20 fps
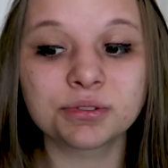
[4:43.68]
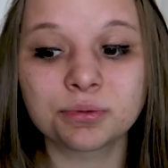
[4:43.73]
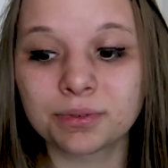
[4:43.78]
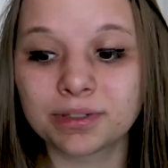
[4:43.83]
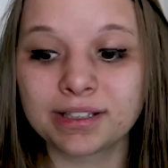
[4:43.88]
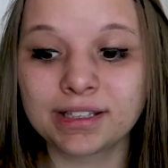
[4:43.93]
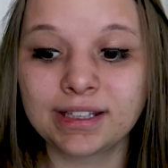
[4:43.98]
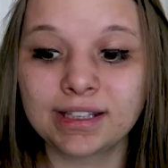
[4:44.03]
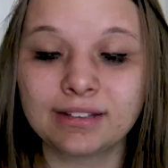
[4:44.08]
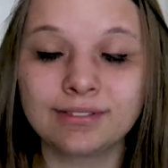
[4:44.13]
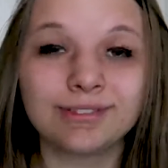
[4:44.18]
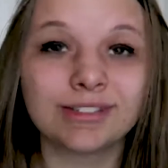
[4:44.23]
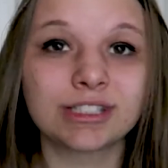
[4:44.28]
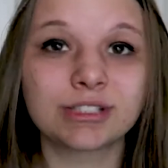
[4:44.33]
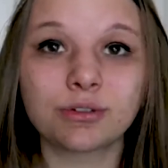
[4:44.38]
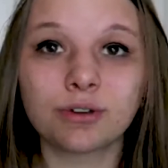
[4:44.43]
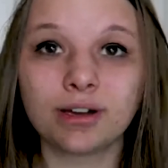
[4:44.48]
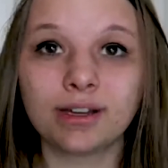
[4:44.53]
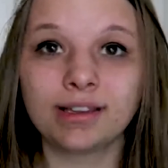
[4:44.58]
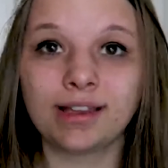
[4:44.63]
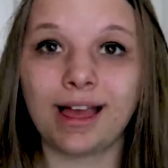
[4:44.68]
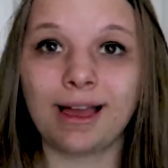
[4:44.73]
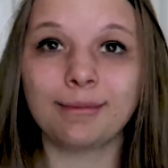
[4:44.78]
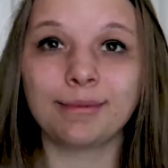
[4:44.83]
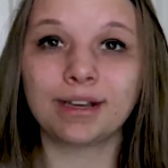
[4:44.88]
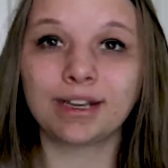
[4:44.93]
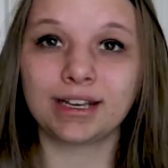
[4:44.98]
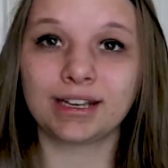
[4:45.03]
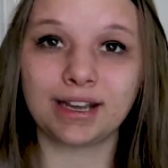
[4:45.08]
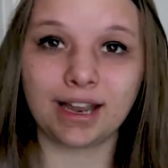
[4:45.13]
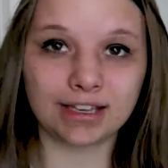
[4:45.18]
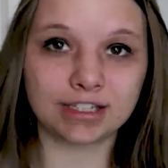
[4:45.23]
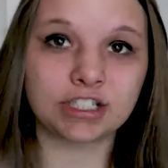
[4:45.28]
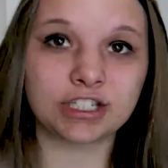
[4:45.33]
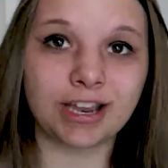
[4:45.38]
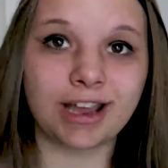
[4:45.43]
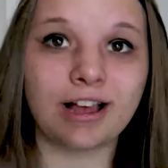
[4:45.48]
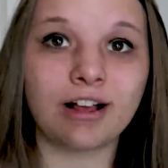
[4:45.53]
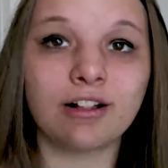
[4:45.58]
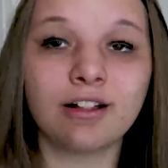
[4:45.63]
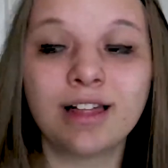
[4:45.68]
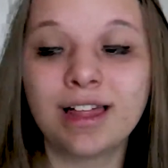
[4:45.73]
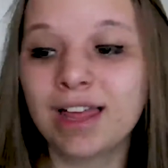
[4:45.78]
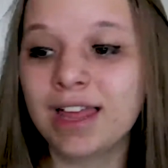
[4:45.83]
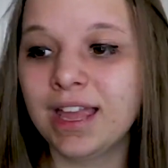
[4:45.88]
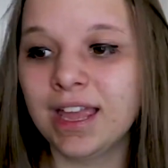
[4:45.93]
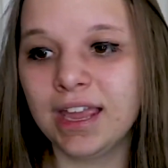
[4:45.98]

is really Inventory Lab in a nutshell.